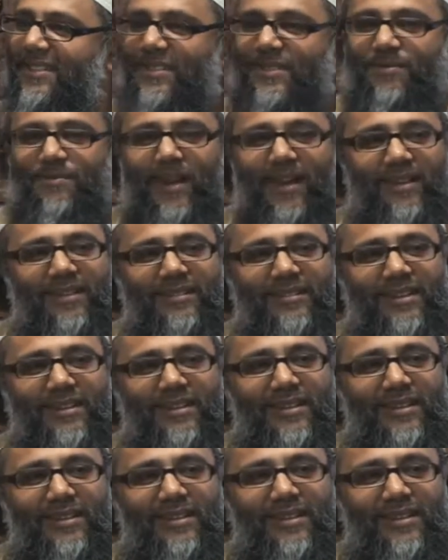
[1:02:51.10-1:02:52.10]
SubhanAllah.
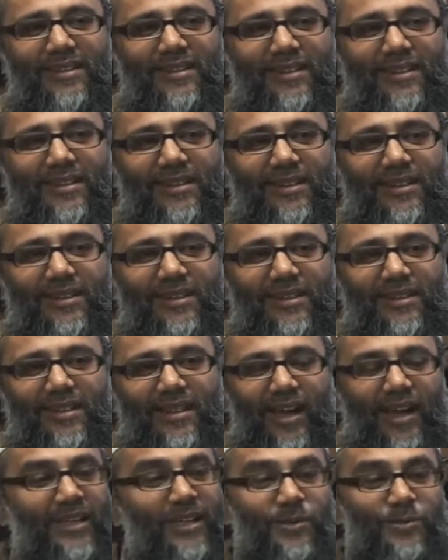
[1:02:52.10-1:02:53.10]

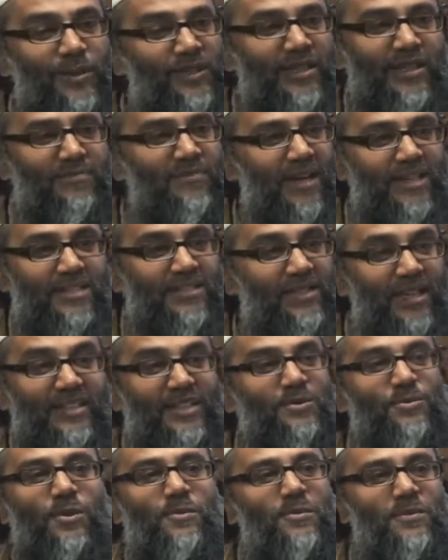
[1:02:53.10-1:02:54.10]
And you wouldn't imagine that
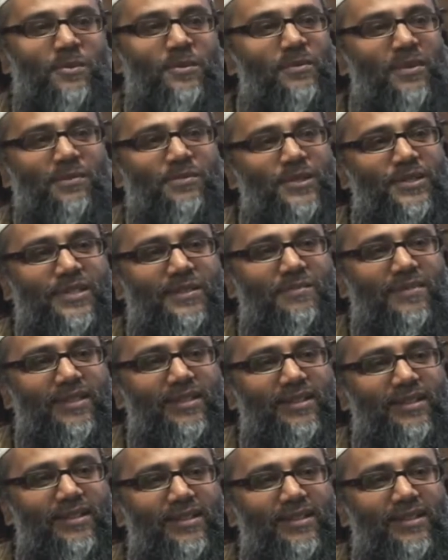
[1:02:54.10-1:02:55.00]
this woman would be a Muslim.